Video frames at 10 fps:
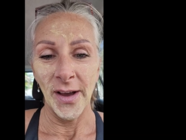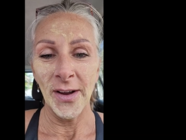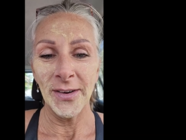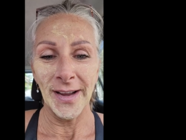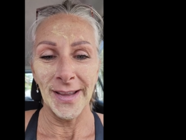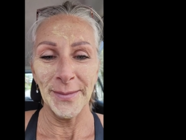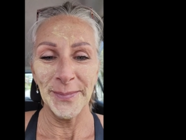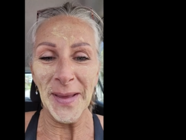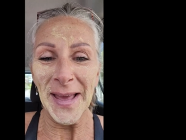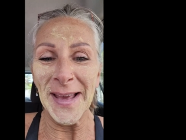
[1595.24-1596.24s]
All right,
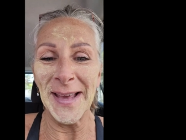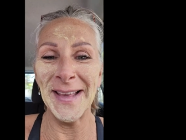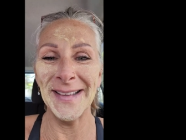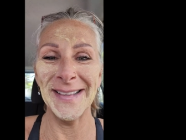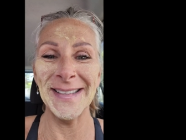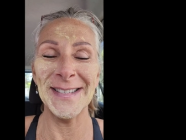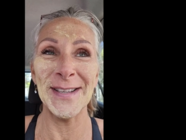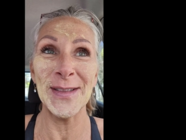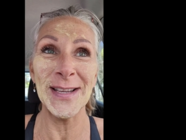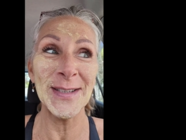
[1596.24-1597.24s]

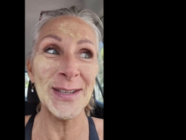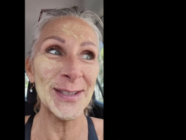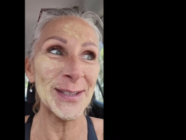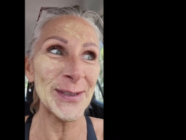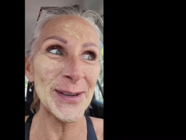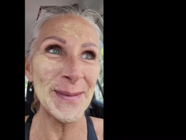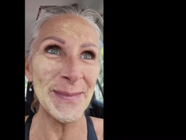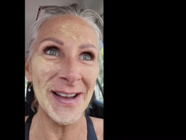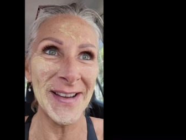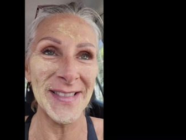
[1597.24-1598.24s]
so there's a story
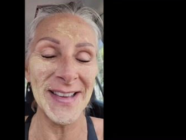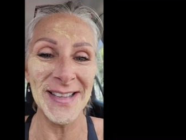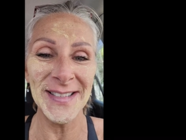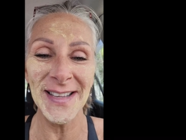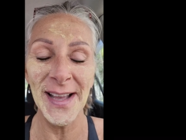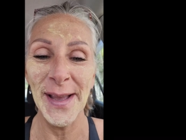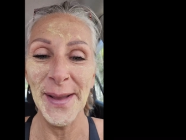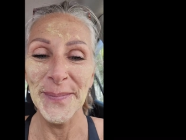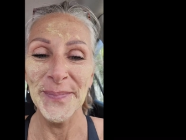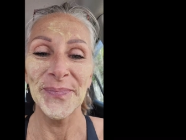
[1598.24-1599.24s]
behind this.
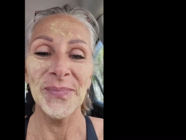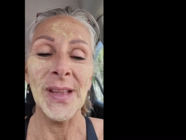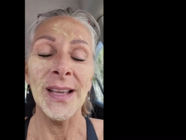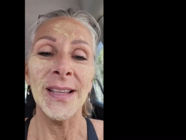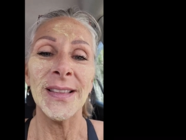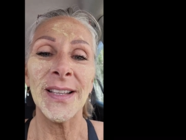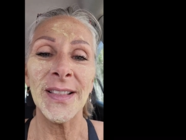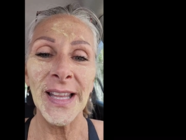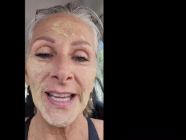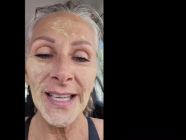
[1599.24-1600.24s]
The
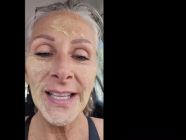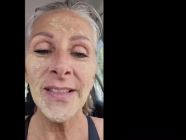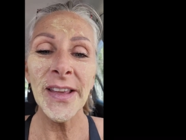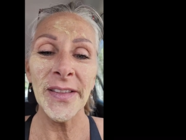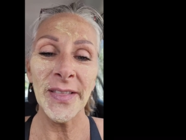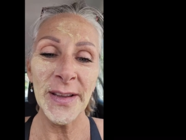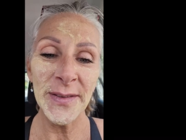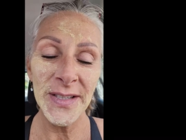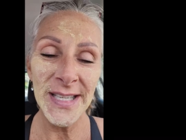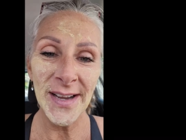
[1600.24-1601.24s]
lady that
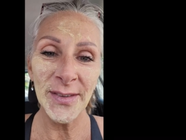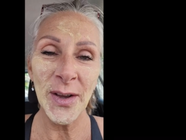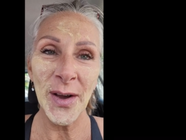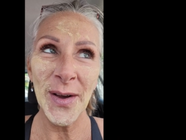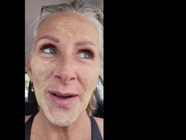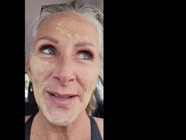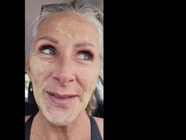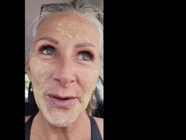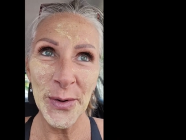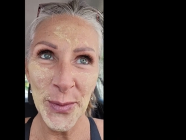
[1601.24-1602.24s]
lives down
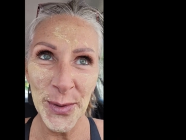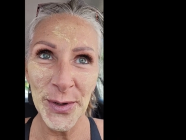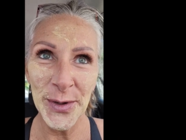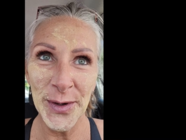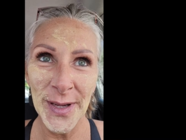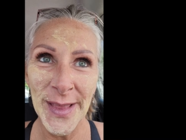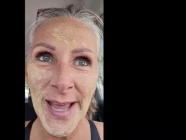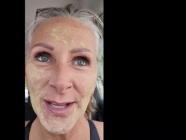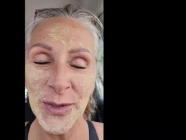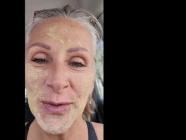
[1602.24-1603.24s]
on the corner in
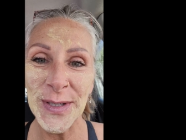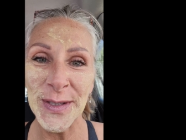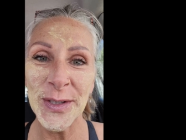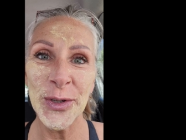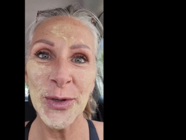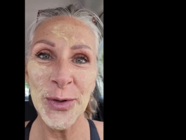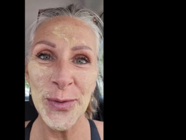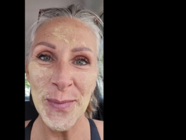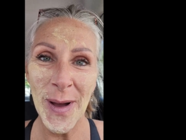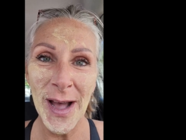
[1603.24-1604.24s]
the entrance
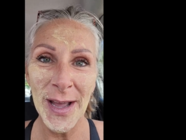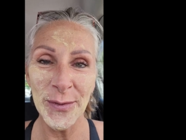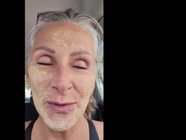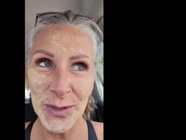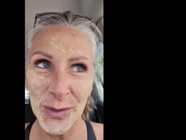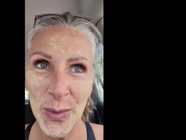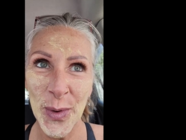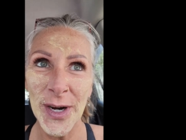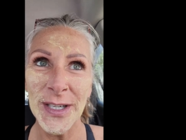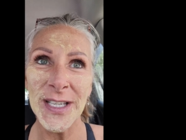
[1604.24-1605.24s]
to my
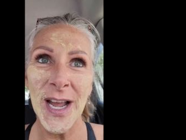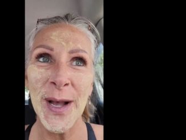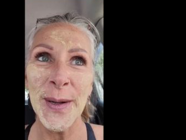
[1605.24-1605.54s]
resort,